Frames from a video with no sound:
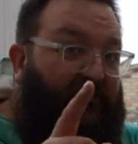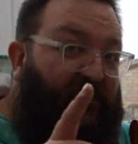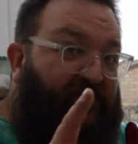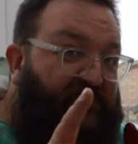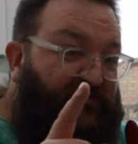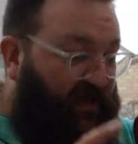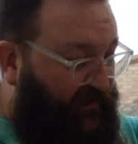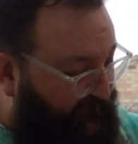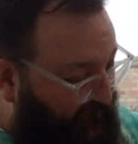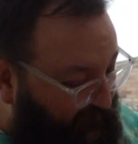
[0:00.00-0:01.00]
thing to check
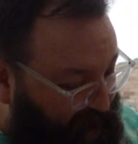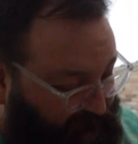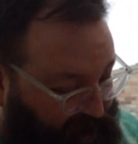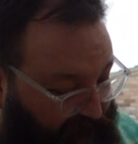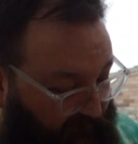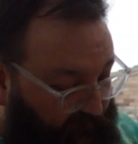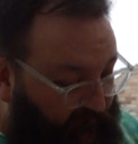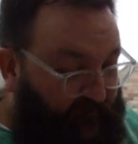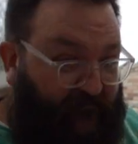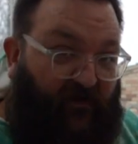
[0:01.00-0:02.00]
for,
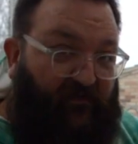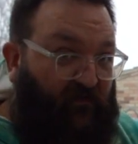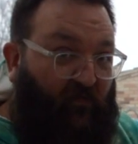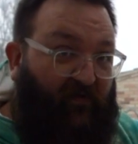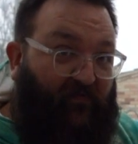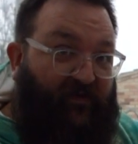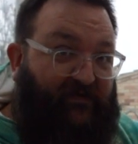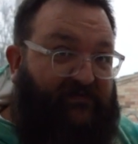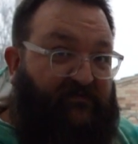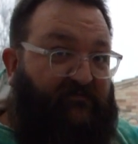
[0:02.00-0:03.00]
and the final one on
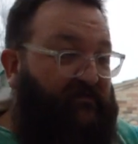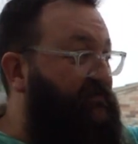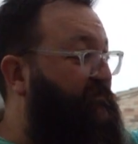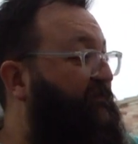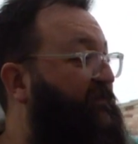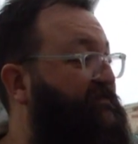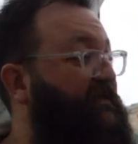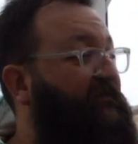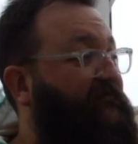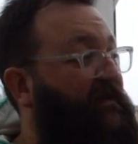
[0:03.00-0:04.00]
this, because we've looked at
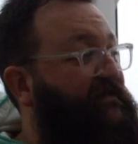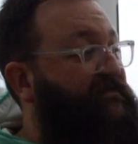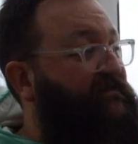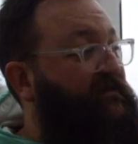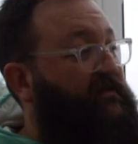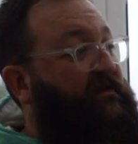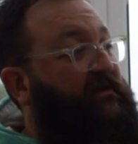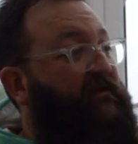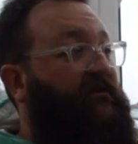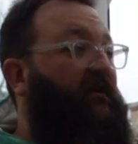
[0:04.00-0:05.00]
the frets,
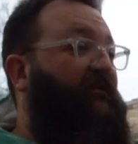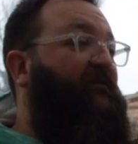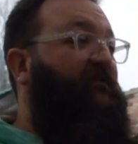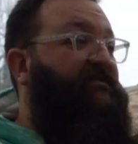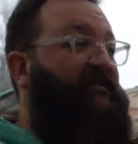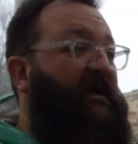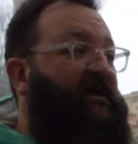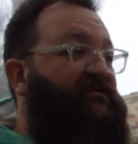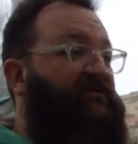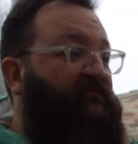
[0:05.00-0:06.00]
I've looked at the
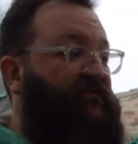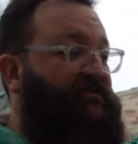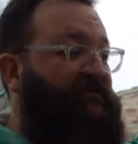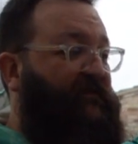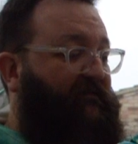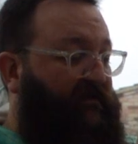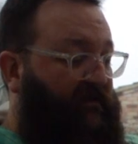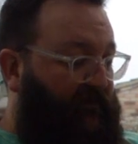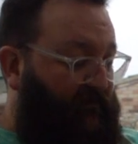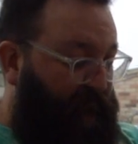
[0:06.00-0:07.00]
action, which is very
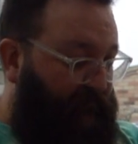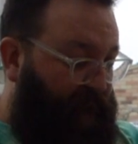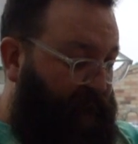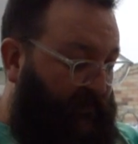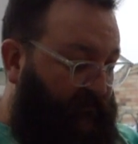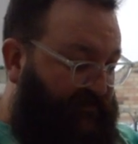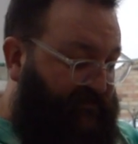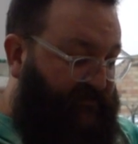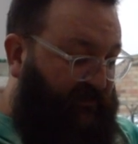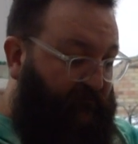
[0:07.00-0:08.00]
low, and there's
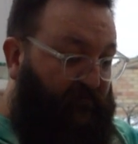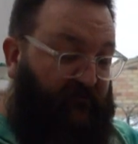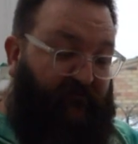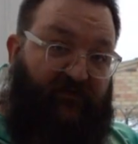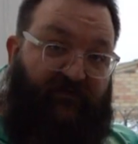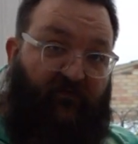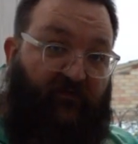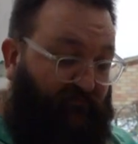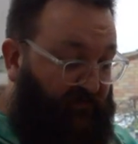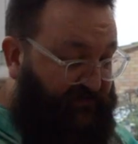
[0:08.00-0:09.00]
still movement on the
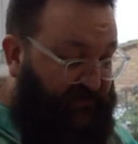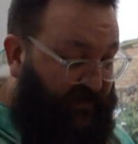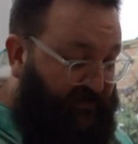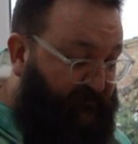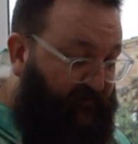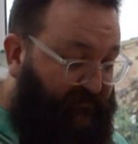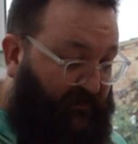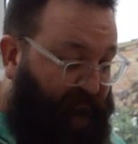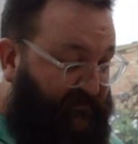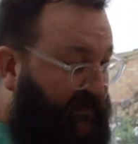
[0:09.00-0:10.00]
bridge here to move it
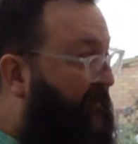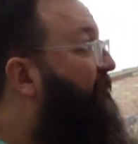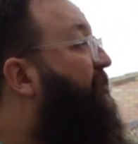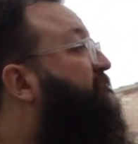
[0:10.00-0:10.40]
up and down.